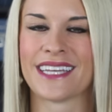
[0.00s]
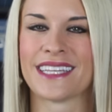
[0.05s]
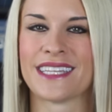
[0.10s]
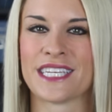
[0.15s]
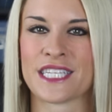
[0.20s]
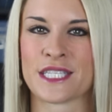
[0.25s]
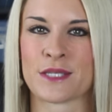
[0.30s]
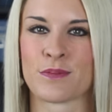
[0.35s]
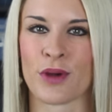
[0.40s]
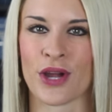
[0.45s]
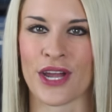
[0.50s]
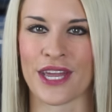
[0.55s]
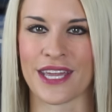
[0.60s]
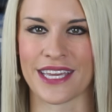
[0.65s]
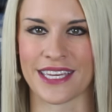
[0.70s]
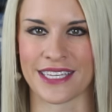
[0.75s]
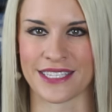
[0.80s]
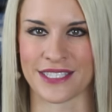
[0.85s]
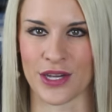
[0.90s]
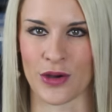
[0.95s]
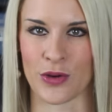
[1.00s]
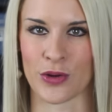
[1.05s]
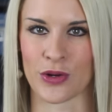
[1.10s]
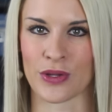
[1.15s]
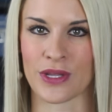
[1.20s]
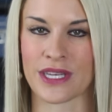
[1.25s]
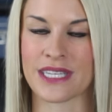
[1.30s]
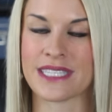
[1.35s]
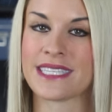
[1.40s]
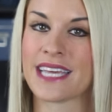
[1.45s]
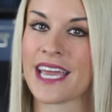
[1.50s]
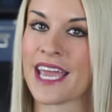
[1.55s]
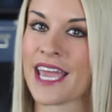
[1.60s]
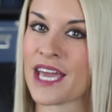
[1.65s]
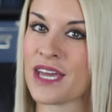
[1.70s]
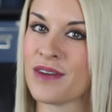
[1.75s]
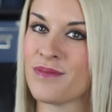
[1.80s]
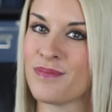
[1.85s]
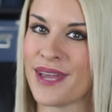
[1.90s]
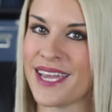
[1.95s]
The spray is odorless
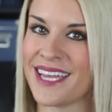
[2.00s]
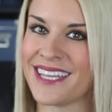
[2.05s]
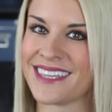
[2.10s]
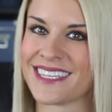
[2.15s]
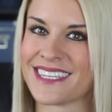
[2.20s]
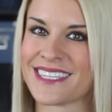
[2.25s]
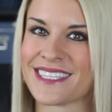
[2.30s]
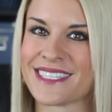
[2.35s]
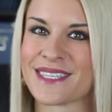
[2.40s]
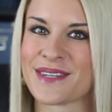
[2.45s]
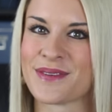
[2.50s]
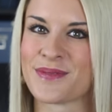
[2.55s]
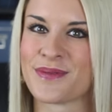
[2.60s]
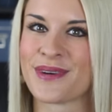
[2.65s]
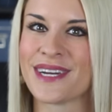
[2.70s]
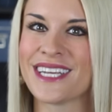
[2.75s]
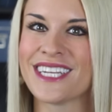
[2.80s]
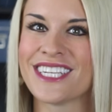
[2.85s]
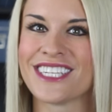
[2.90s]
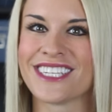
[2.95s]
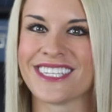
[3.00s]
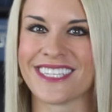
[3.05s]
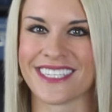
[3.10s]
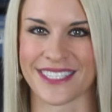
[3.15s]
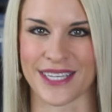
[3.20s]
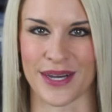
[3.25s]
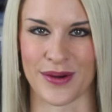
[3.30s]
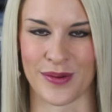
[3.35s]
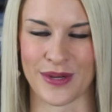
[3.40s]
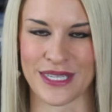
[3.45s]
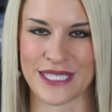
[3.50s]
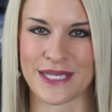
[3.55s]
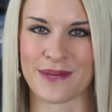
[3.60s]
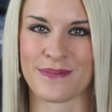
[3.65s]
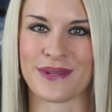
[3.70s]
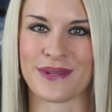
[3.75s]
and painless, which is always a